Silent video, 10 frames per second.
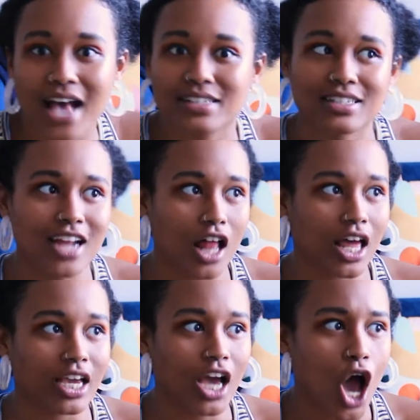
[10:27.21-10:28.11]
It's not like
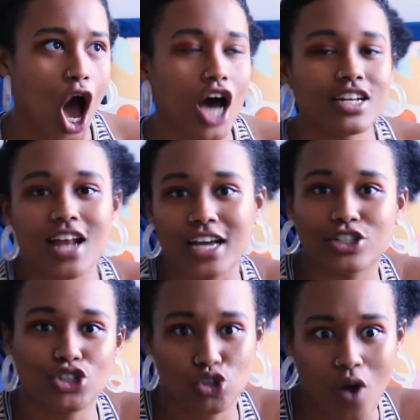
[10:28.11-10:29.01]
a nice
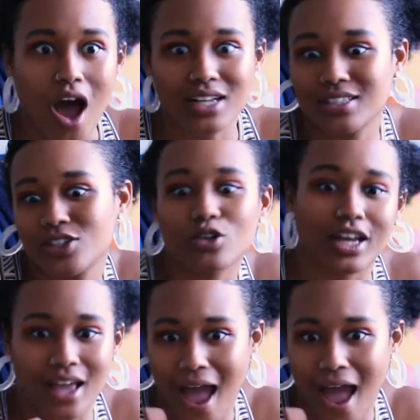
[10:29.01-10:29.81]
trot, it's still like